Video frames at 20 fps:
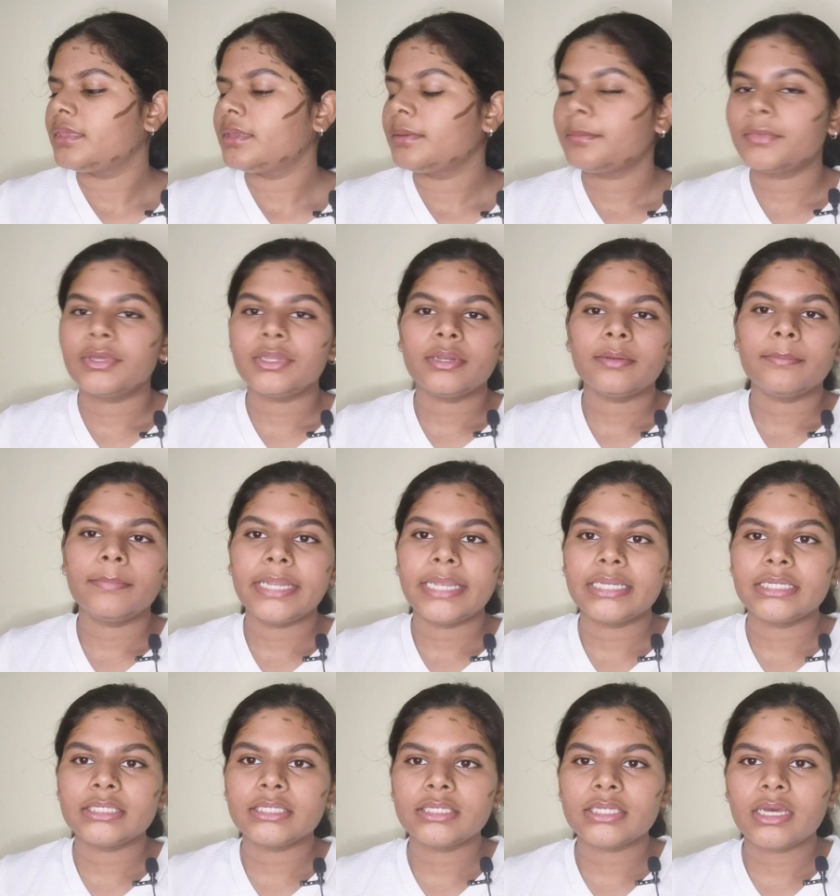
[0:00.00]
I'm gonna
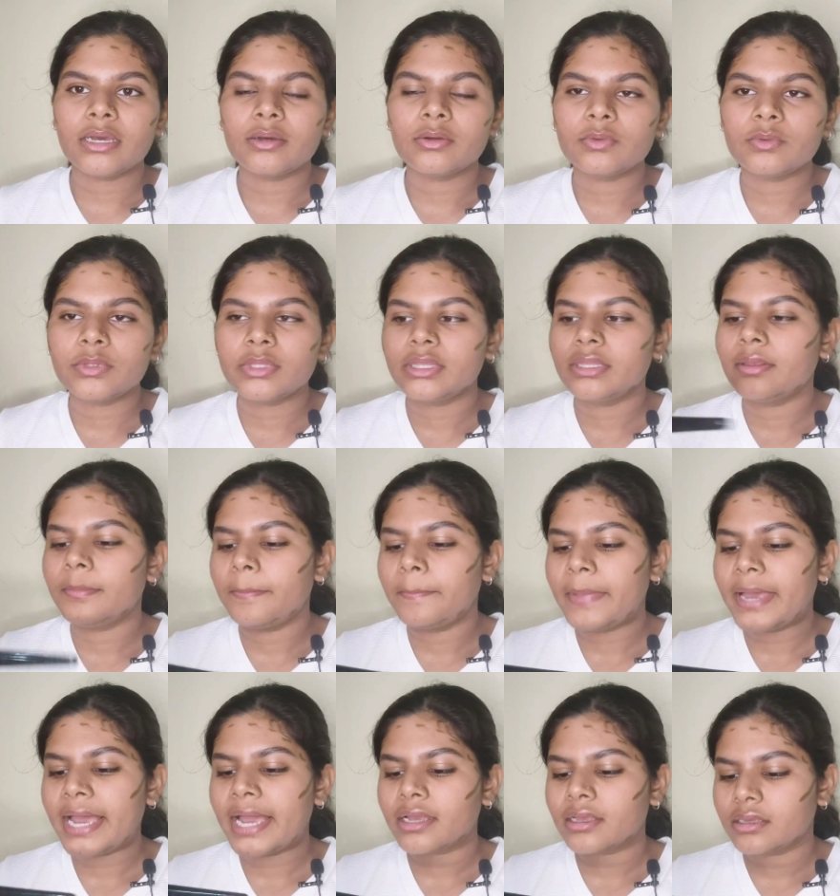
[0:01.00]
blend it out with the
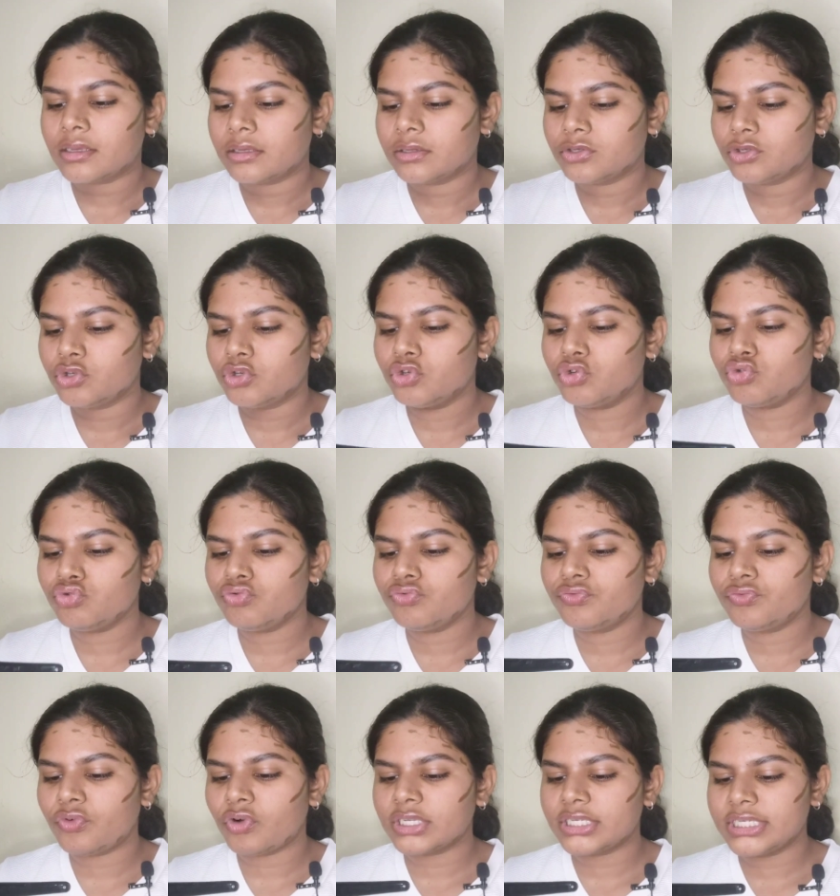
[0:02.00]
PAC
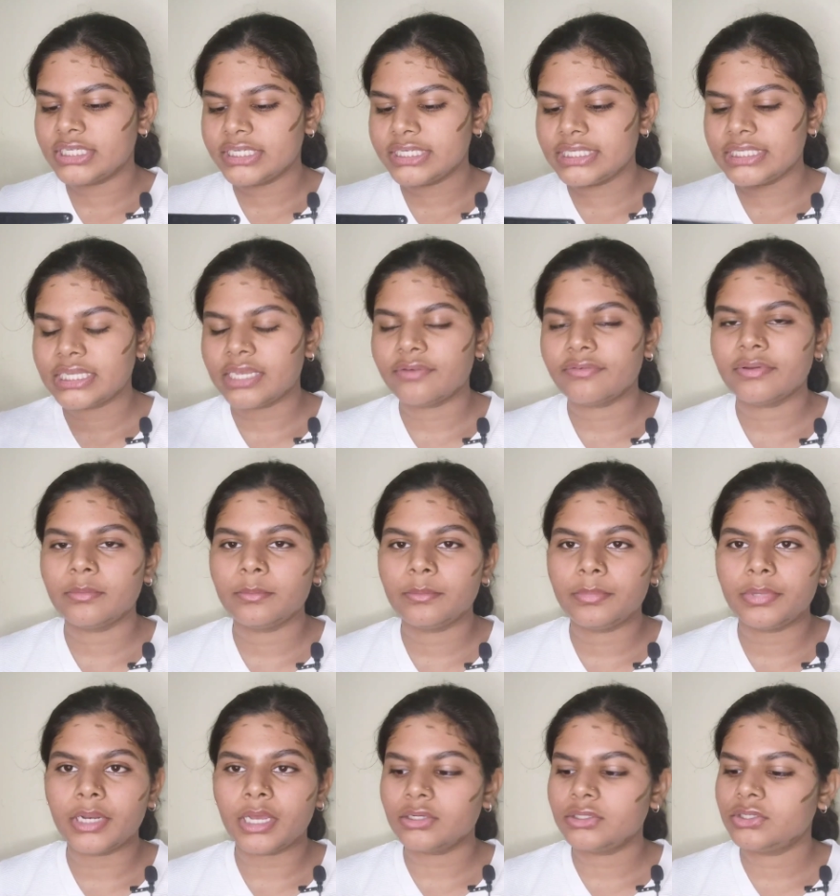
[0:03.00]
247
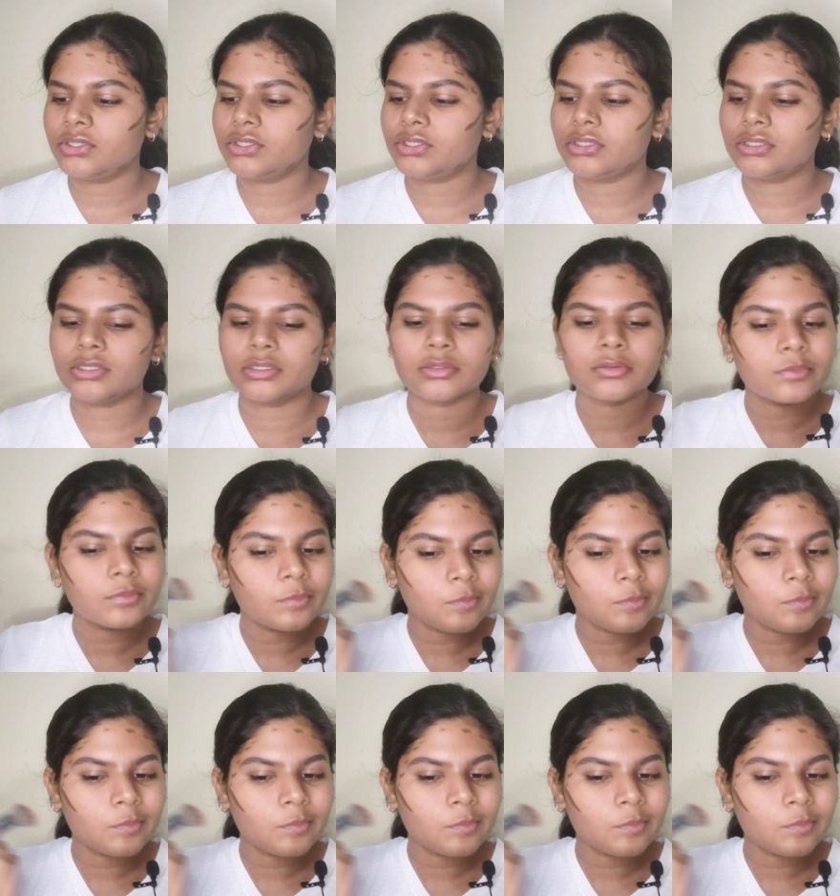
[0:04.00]
brush.